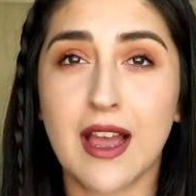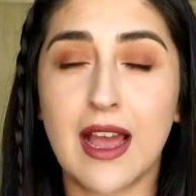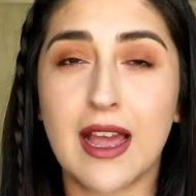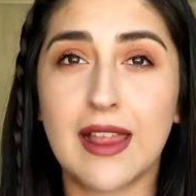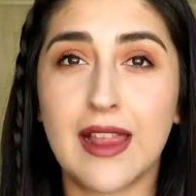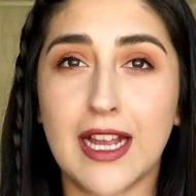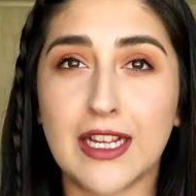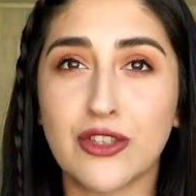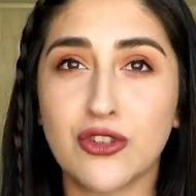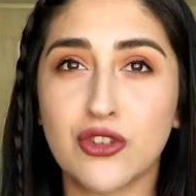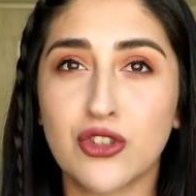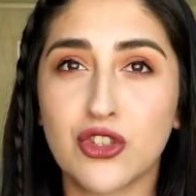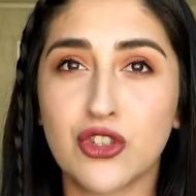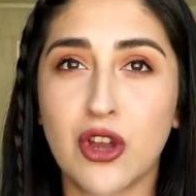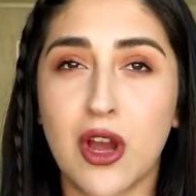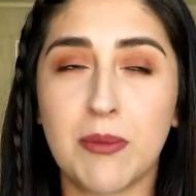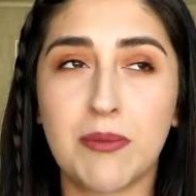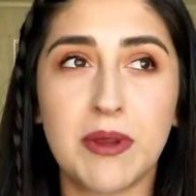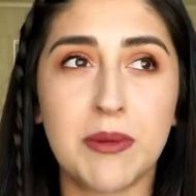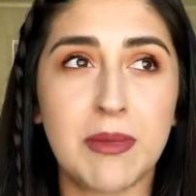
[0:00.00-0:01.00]
I like to
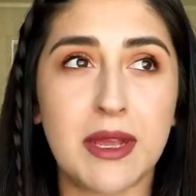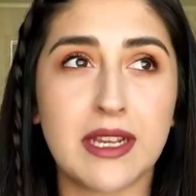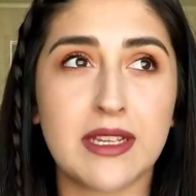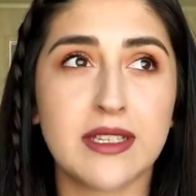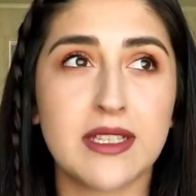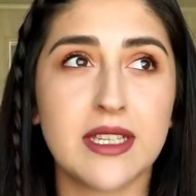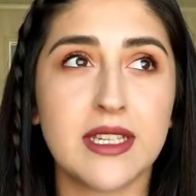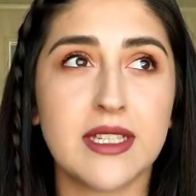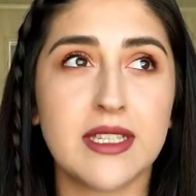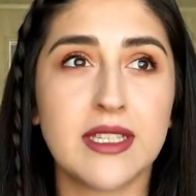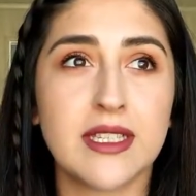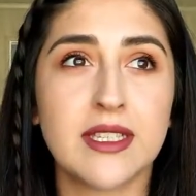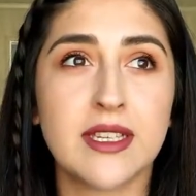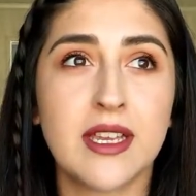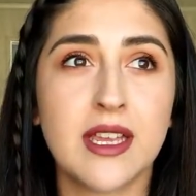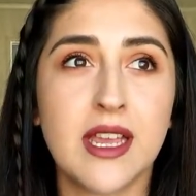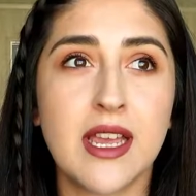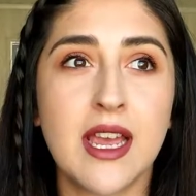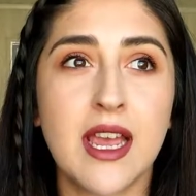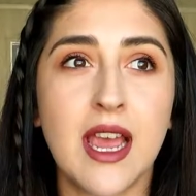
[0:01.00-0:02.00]
shop in Macy's.
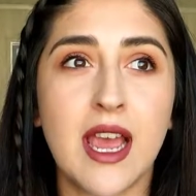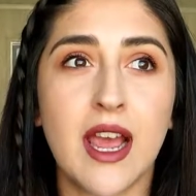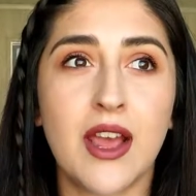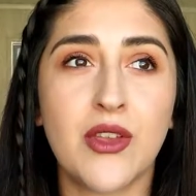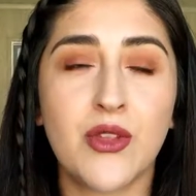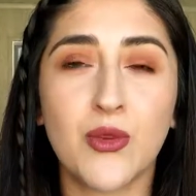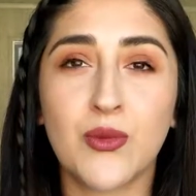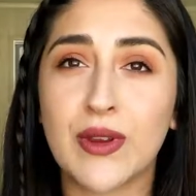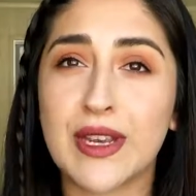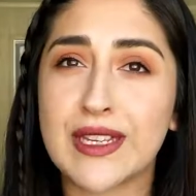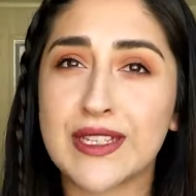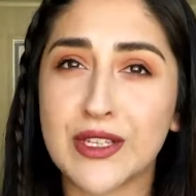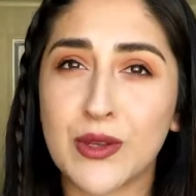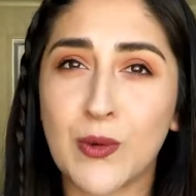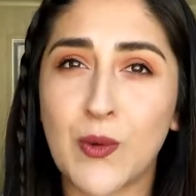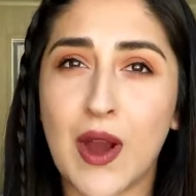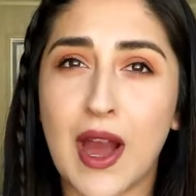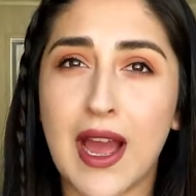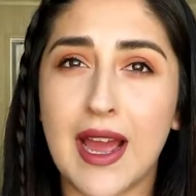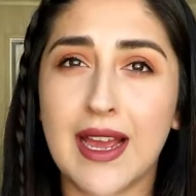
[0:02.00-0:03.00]
And the
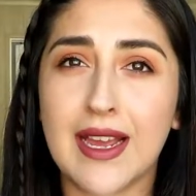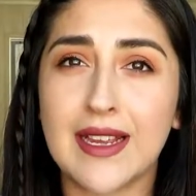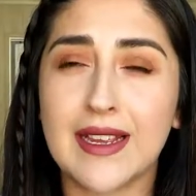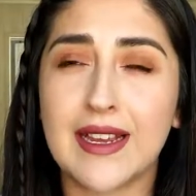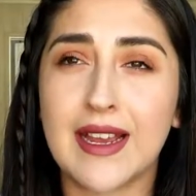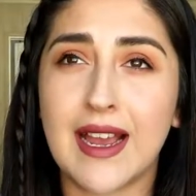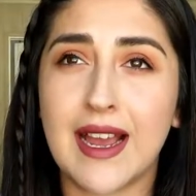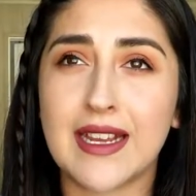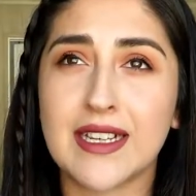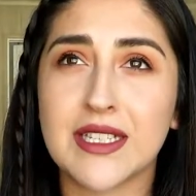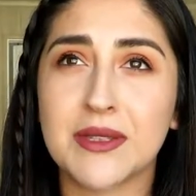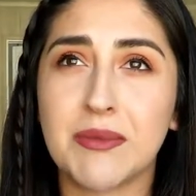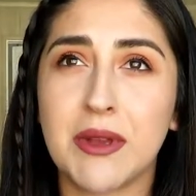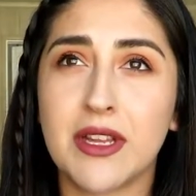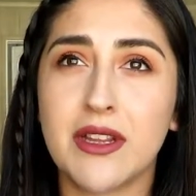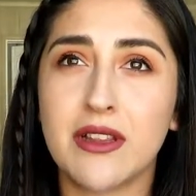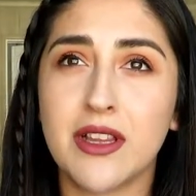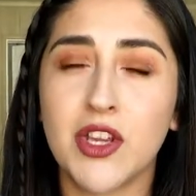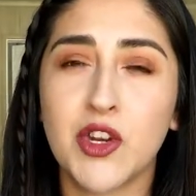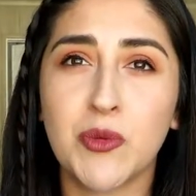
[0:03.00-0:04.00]
reason why I
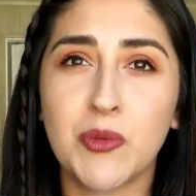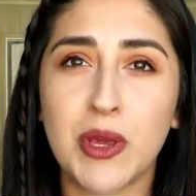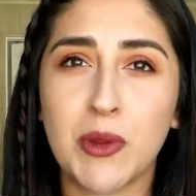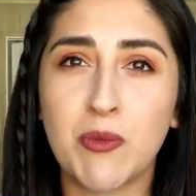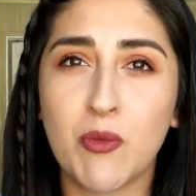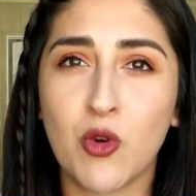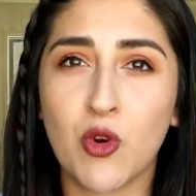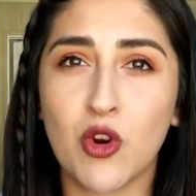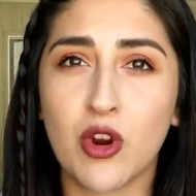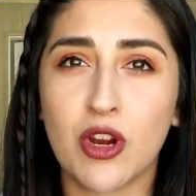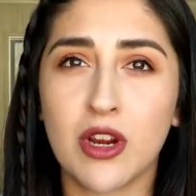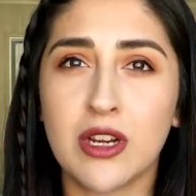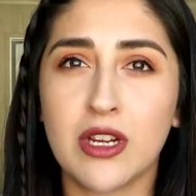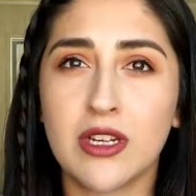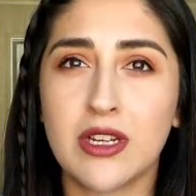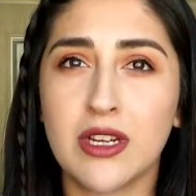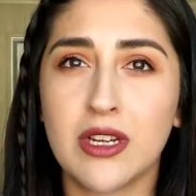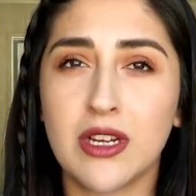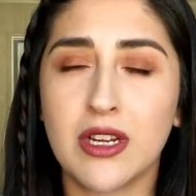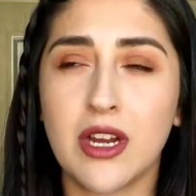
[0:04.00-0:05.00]
spend a little bit more
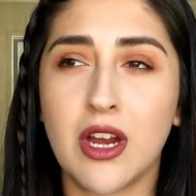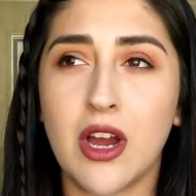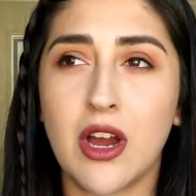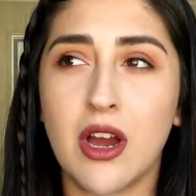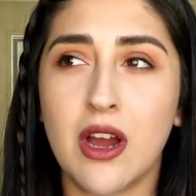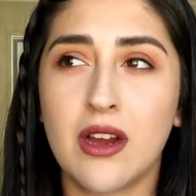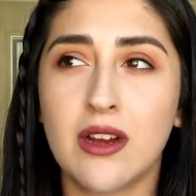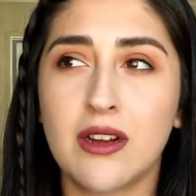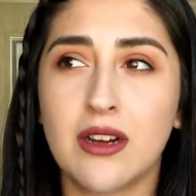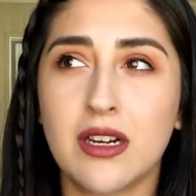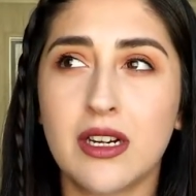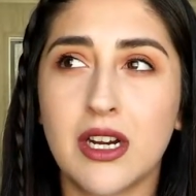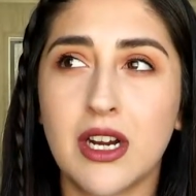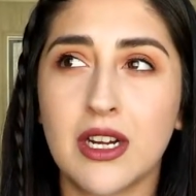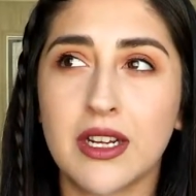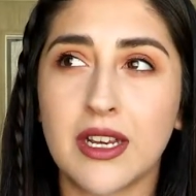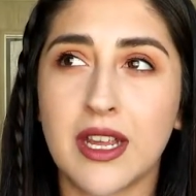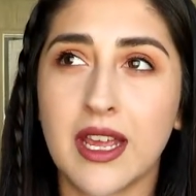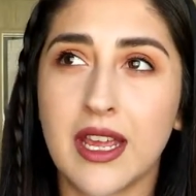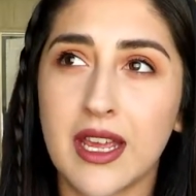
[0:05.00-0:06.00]

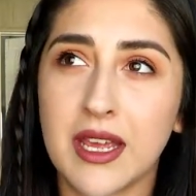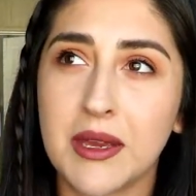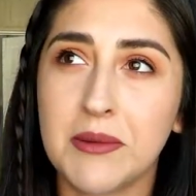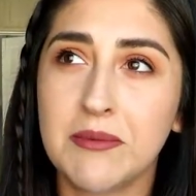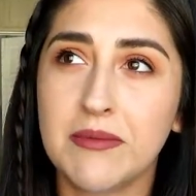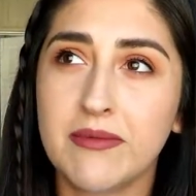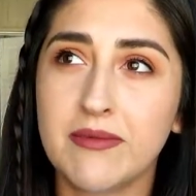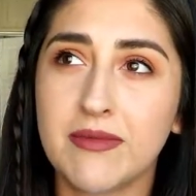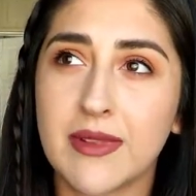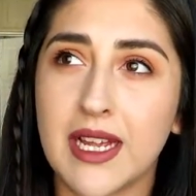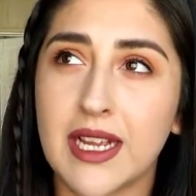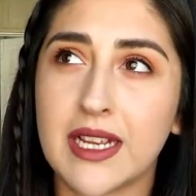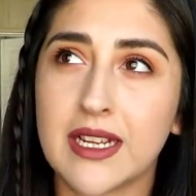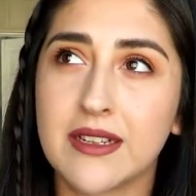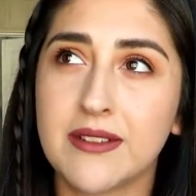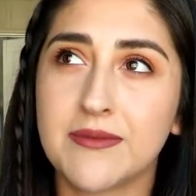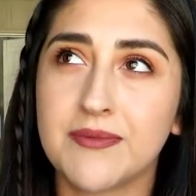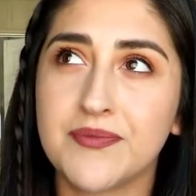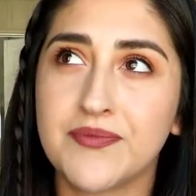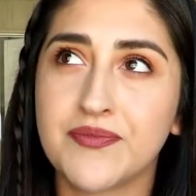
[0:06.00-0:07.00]
on him like
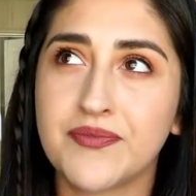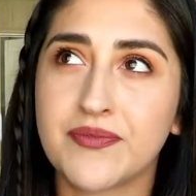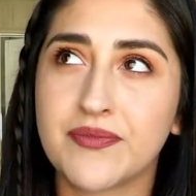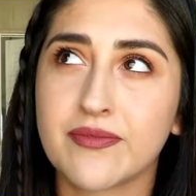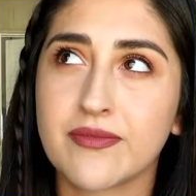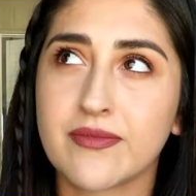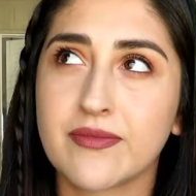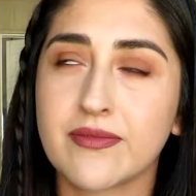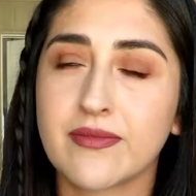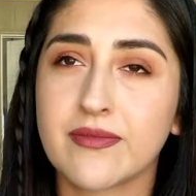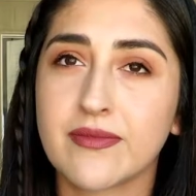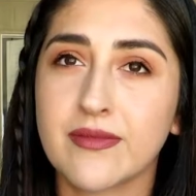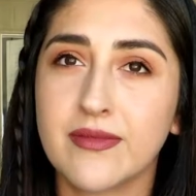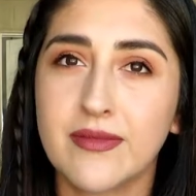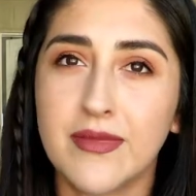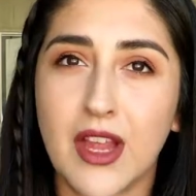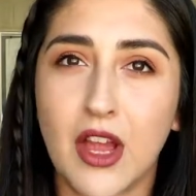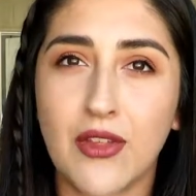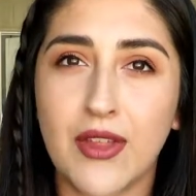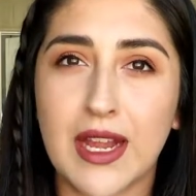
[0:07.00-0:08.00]

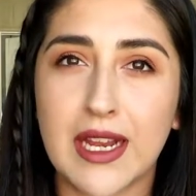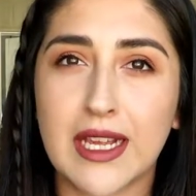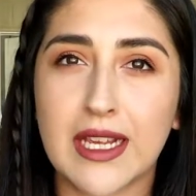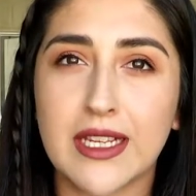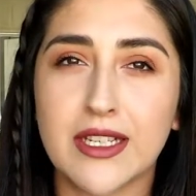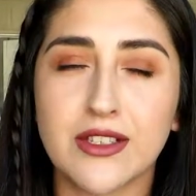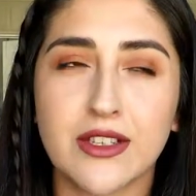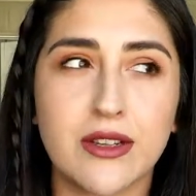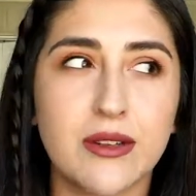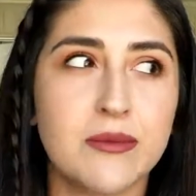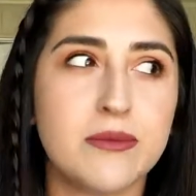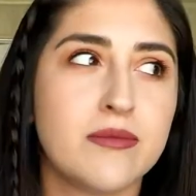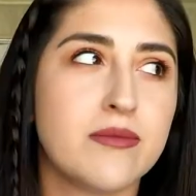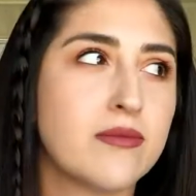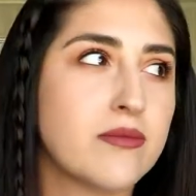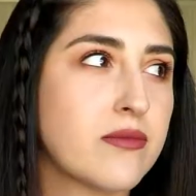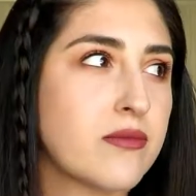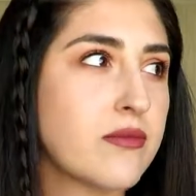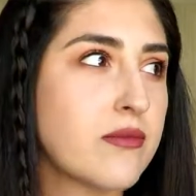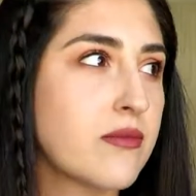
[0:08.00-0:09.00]
now that he's um
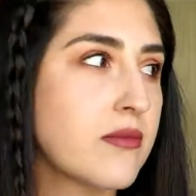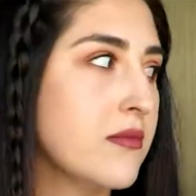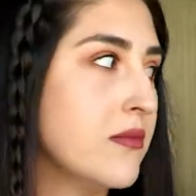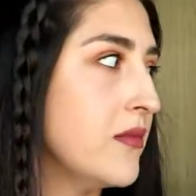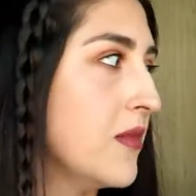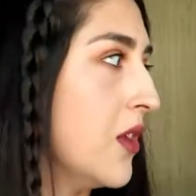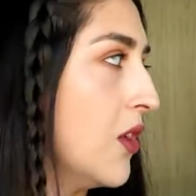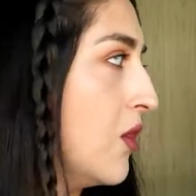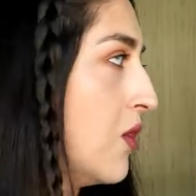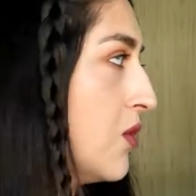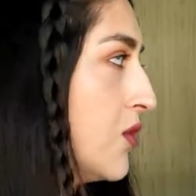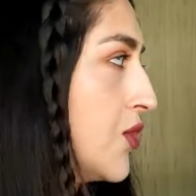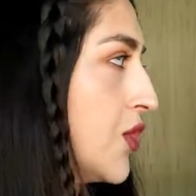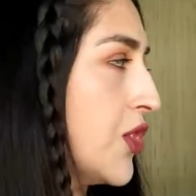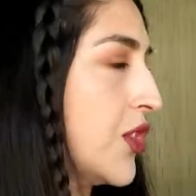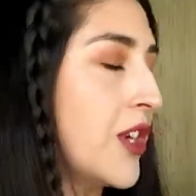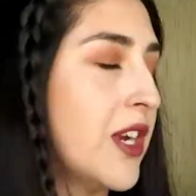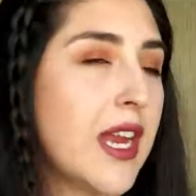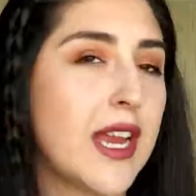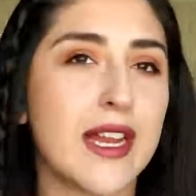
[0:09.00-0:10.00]

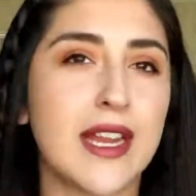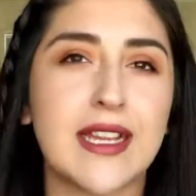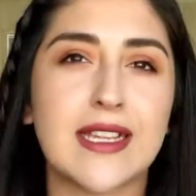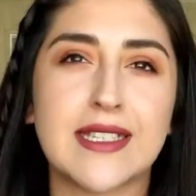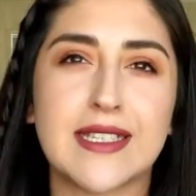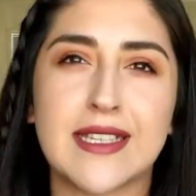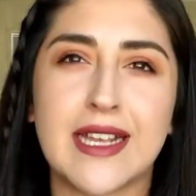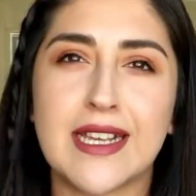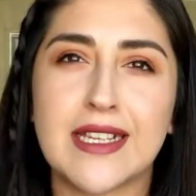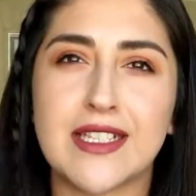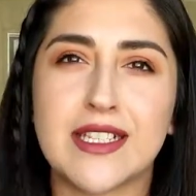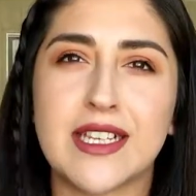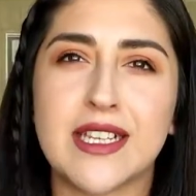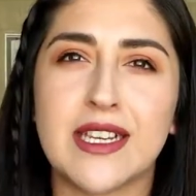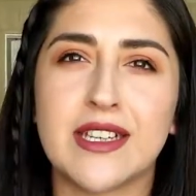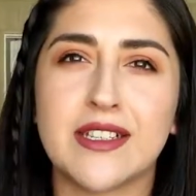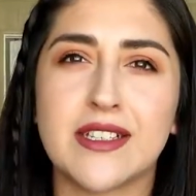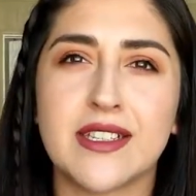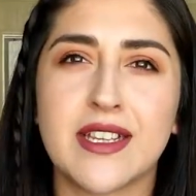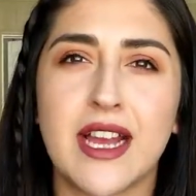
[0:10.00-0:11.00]
older and he stays
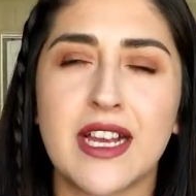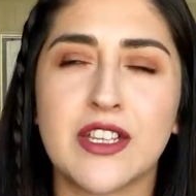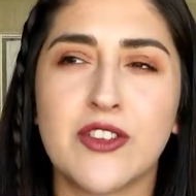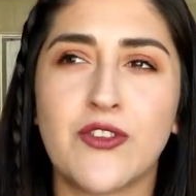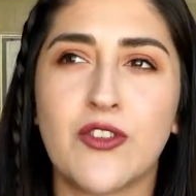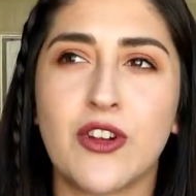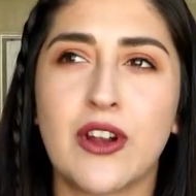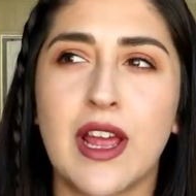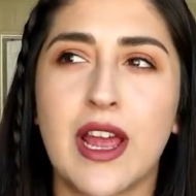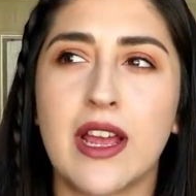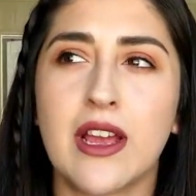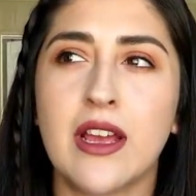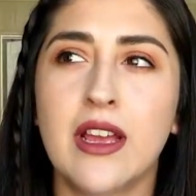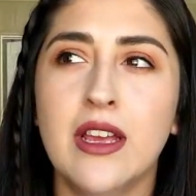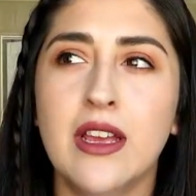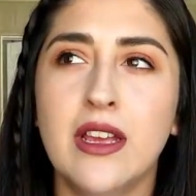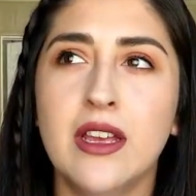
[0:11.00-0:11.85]
in a size for like